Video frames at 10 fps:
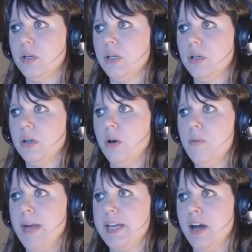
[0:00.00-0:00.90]
What?
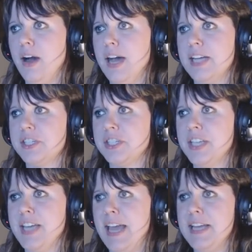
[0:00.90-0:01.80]
Oh my gosh!
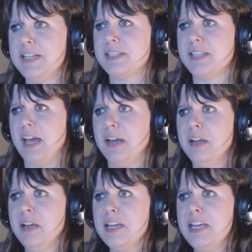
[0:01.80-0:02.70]
He hates
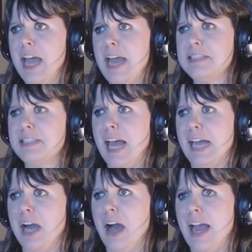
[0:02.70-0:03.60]
that! He hates
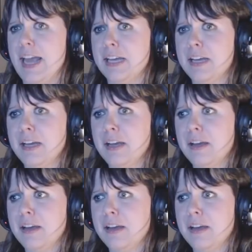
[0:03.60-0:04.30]
that guy!